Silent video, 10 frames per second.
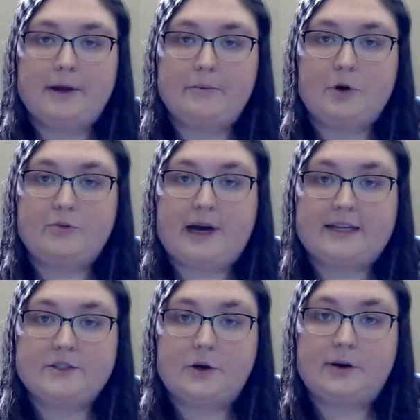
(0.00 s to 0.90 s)
in both
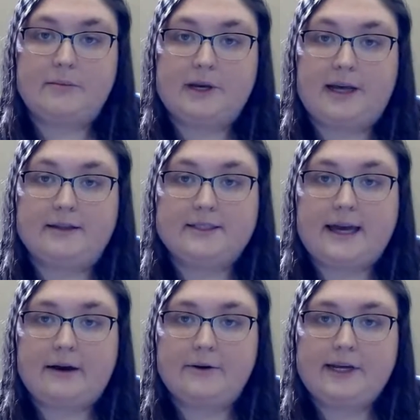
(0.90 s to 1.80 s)
Pasco and Pinellas
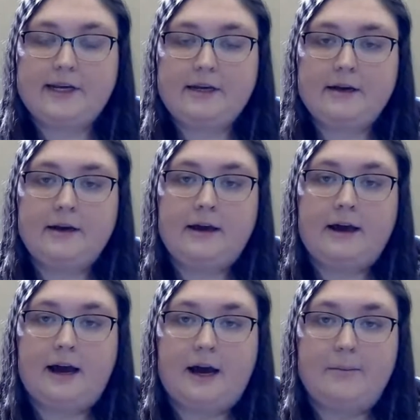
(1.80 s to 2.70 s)
County.
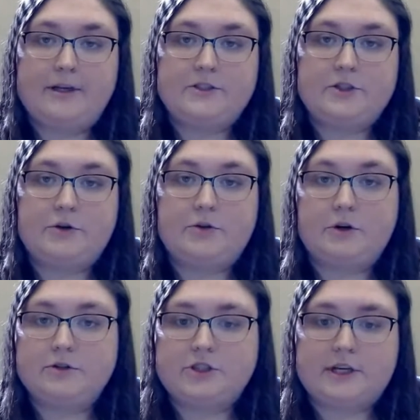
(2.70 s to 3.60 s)
And so
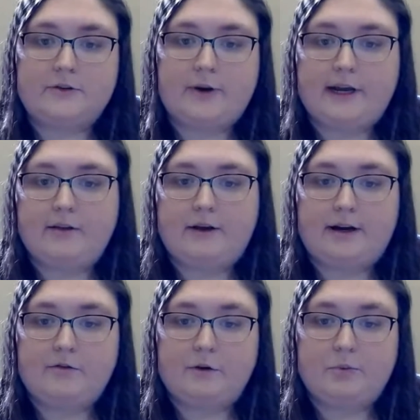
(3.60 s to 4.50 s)
those generate a lot
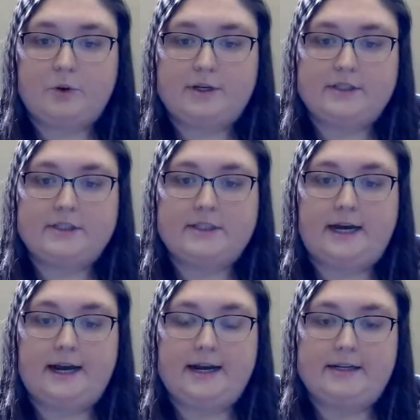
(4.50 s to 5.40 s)
of reports
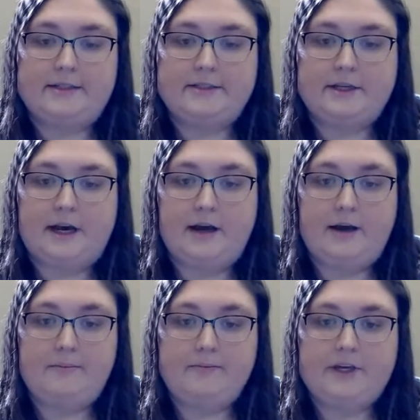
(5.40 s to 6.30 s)
and
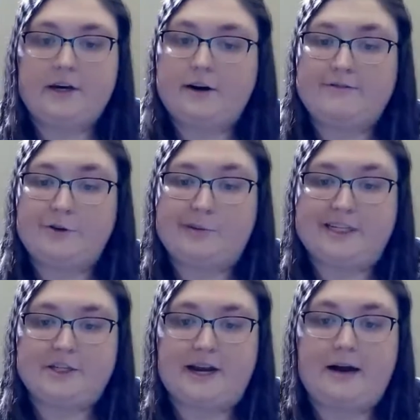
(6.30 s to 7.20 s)
get our
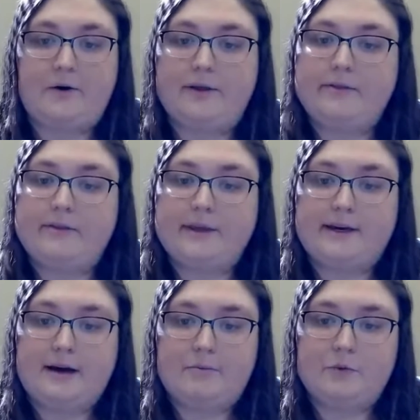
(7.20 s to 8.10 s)
information out, and then they
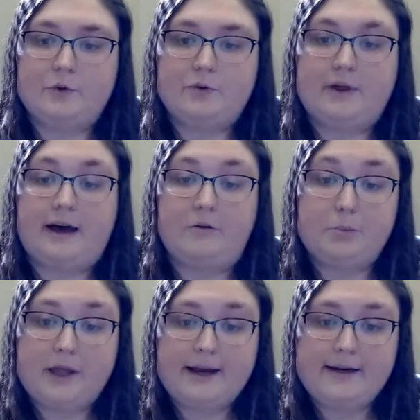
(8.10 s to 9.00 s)
come through the
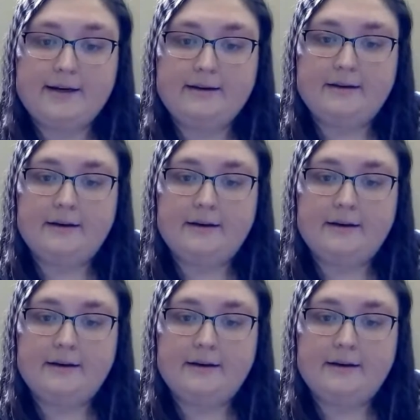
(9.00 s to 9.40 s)
helpline.